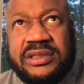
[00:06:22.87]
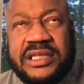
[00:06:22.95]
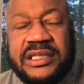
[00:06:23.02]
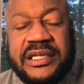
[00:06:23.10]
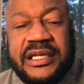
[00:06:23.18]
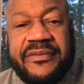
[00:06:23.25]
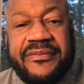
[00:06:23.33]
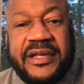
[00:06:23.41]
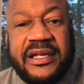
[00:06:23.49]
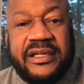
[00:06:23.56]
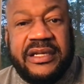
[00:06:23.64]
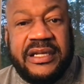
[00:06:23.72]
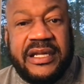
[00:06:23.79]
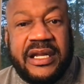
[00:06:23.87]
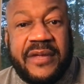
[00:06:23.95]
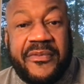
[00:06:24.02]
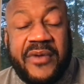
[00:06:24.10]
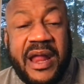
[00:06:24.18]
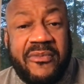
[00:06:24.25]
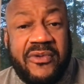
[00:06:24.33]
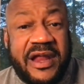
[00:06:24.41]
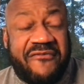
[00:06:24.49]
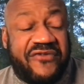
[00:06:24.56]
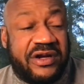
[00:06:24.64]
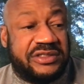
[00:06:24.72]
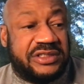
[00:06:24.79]
To get up there and clean that up. When I moved that
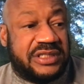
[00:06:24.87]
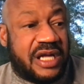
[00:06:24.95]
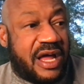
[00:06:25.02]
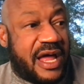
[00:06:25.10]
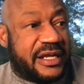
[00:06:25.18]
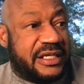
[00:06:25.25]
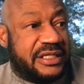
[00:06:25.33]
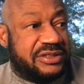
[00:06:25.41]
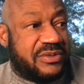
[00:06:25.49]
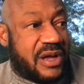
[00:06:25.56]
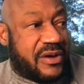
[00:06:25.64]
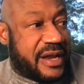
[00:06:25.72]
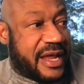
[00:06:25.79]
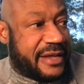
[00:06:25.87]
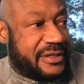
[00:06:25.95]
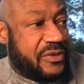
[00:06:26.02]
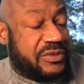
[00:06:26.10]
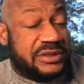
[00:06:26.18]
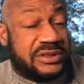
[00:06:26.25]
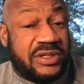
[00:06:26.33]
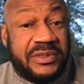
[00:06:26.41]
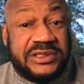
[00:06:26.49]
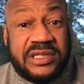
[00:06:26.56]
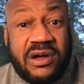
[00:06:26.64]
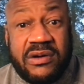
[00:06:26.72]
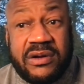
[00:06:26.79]
furniture, y'all, I kid you all not, it was so much
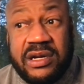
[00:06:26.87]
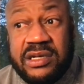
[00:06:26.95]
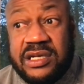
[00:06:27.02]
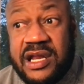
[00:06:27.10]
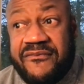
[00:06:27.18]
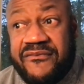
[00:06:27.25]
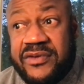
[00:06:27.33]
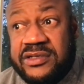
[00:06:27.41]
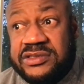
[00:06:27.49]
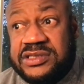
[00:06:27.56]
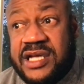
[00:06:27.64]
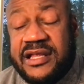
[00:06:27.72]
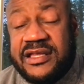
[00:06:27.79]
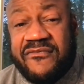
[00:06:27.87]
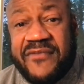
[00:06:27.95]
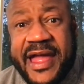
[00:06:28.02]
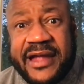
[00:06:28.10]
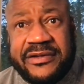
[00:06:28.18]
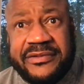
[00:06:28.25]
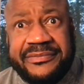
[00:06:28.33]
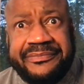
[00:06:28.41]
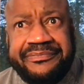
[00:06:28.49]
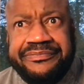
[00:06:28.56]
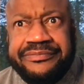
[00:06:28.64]
dog hair in that furniture, I had to vacuum.